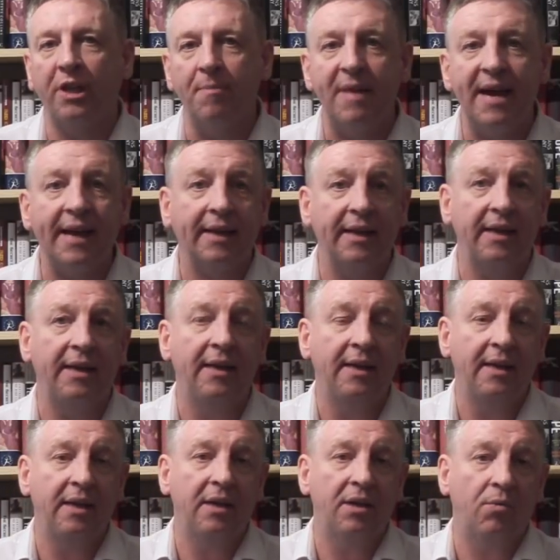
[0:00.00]
in America,
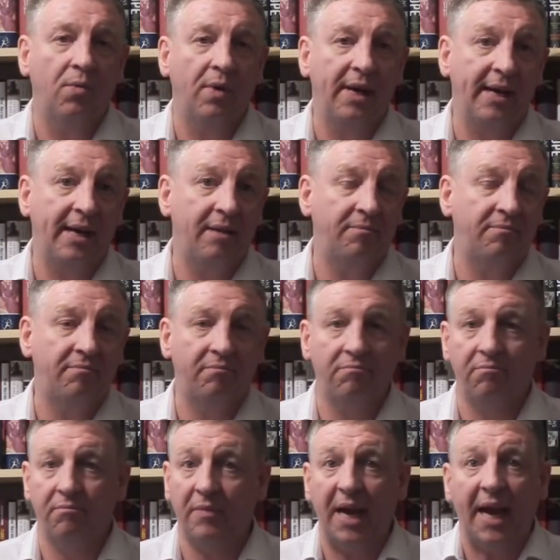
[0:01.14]
where
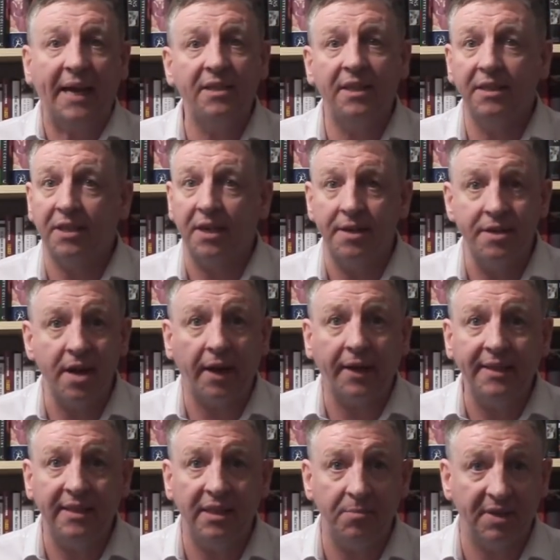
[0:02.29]
80 to
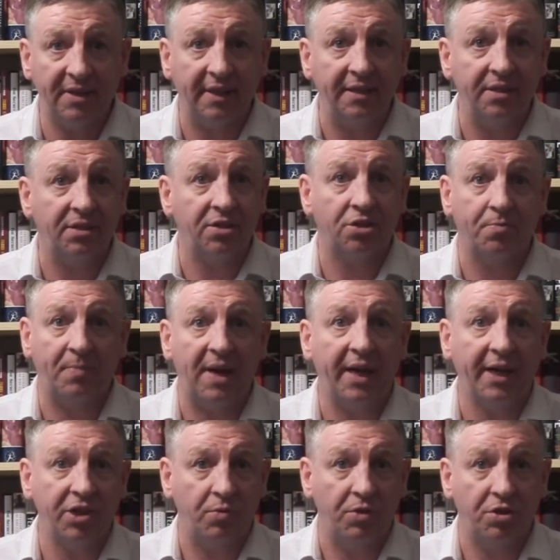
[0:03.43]
90% of the
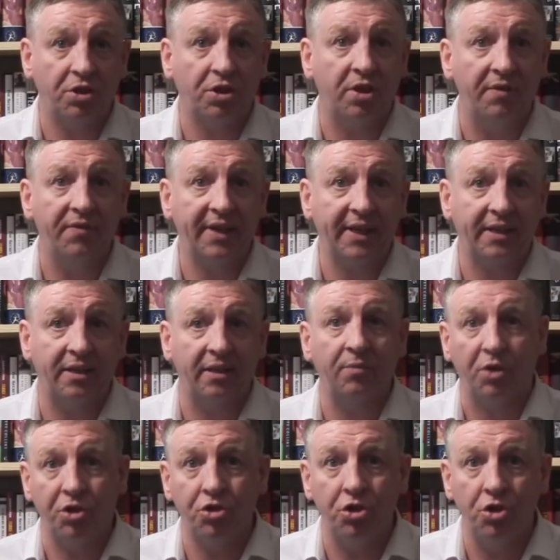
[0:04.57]
spies were convicted
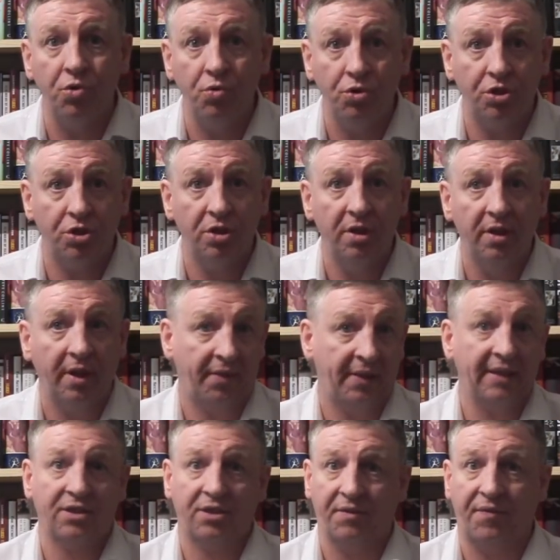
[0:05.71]
were Jews, and
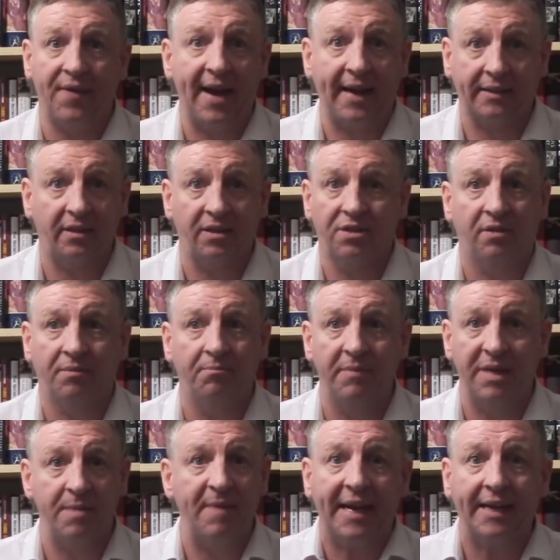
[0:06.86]
that's a fact, it's not
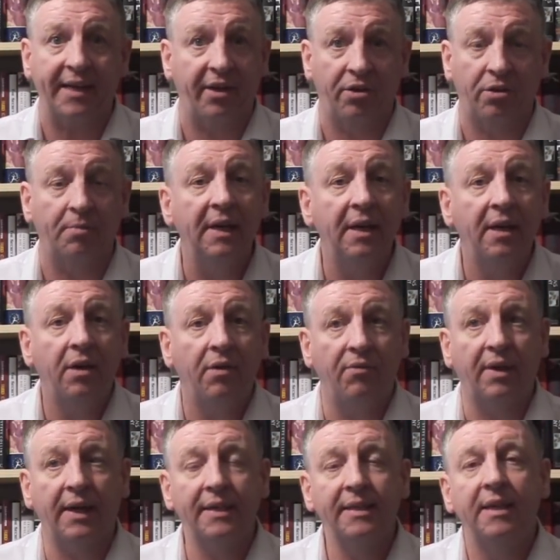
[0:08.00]
me making it up,
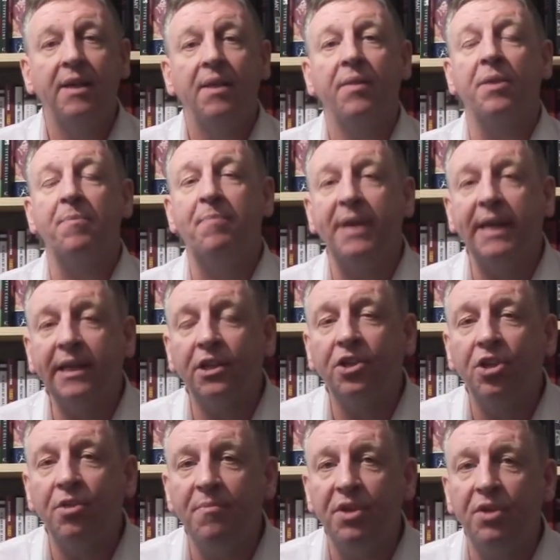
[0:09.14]
right? The bigger
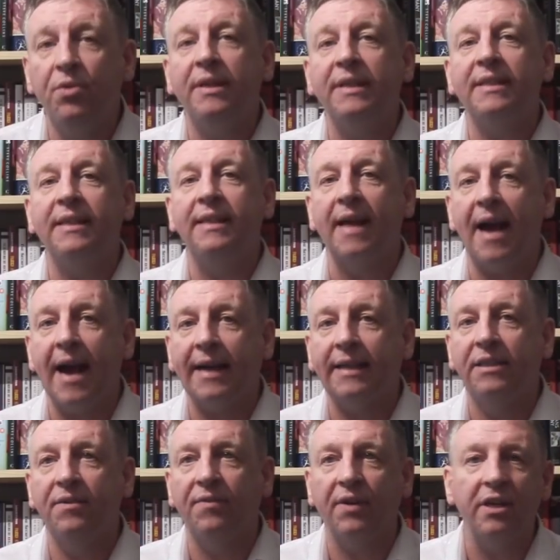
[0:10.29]
community
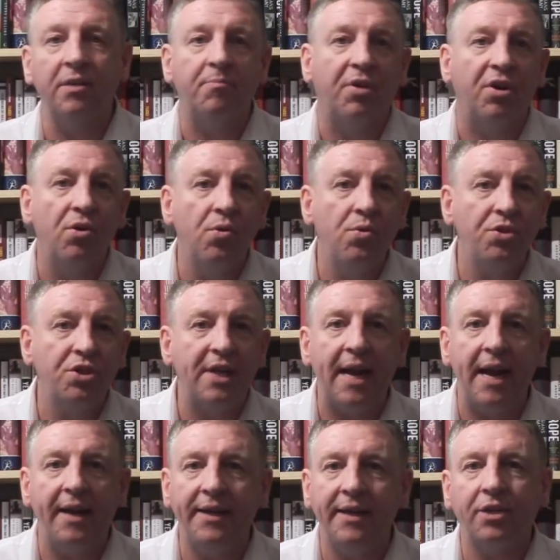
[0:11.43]
actively opposed
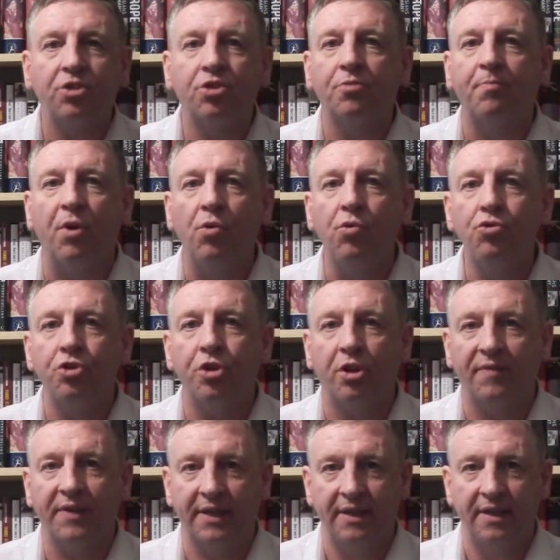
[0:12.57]
any exposure
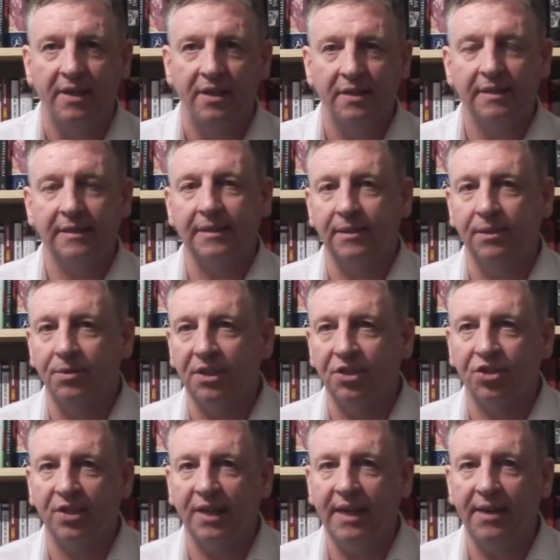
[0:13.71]
of it. So to
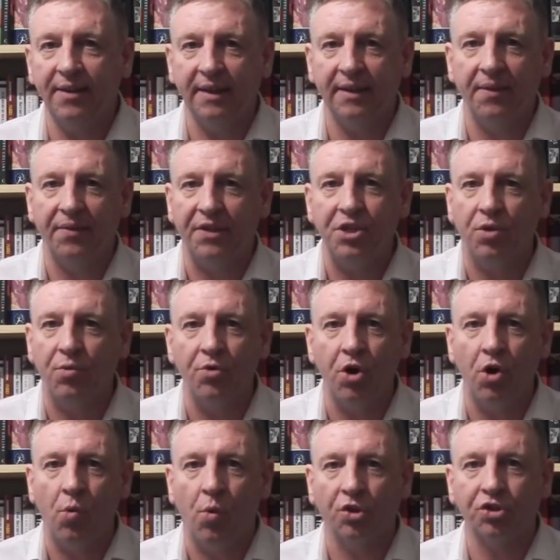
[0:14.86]
say that they don't
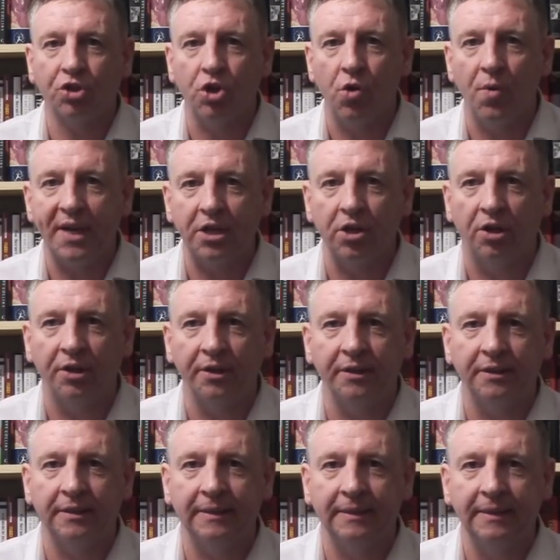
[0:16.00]
know what's going on
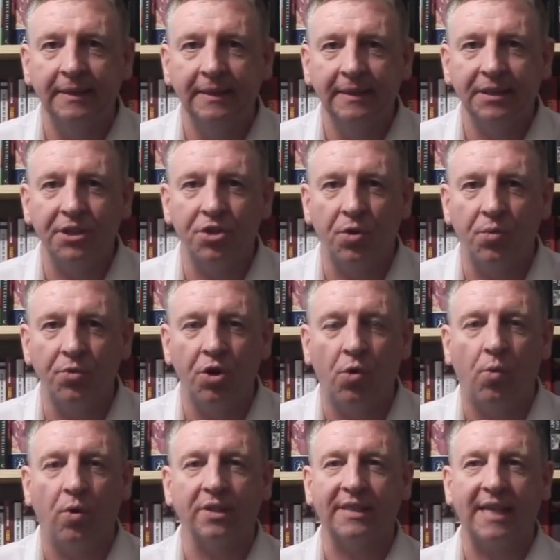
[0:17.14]
or they don't know
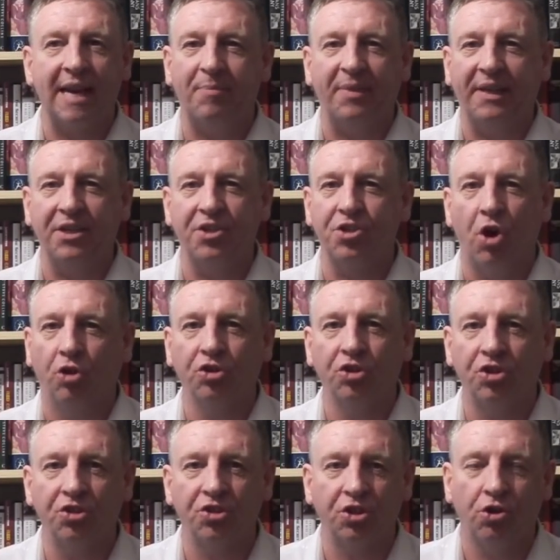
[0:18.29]
what's happening is
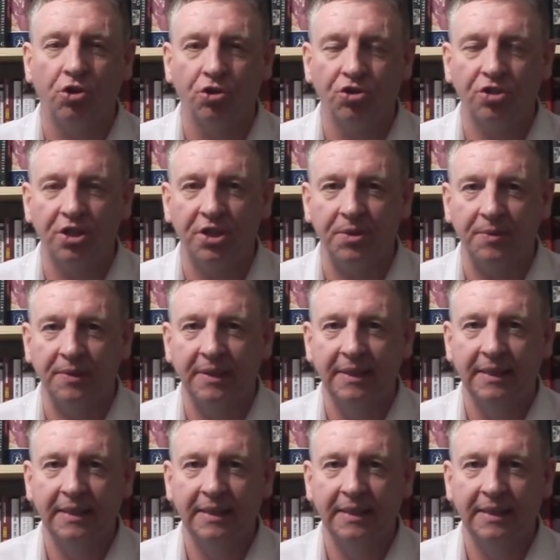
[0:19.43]
nonsense. Of course they do.